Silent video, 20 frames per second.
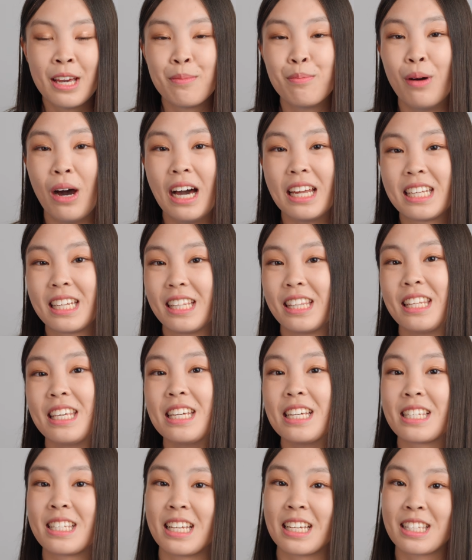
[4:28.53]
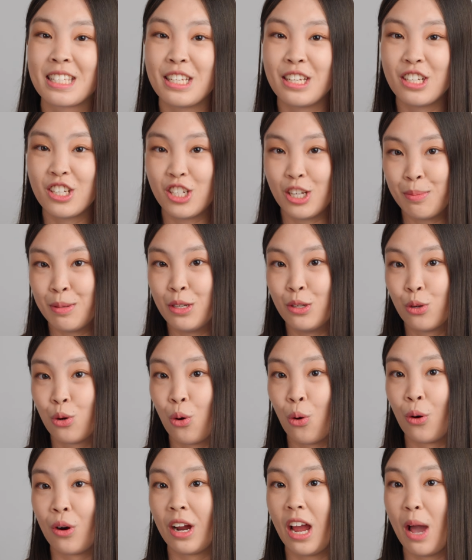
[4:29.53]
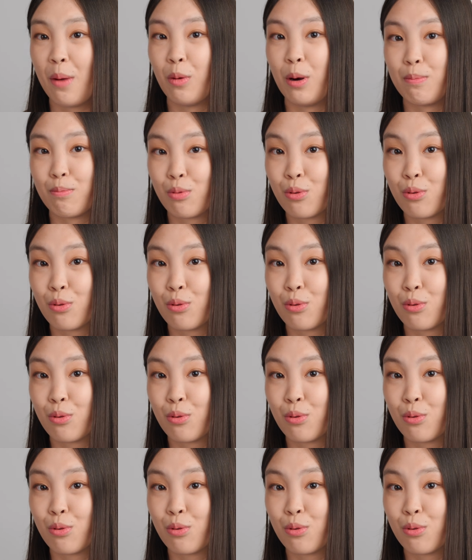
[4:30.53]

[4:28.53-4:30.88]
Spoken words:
but the 16 GPU core M1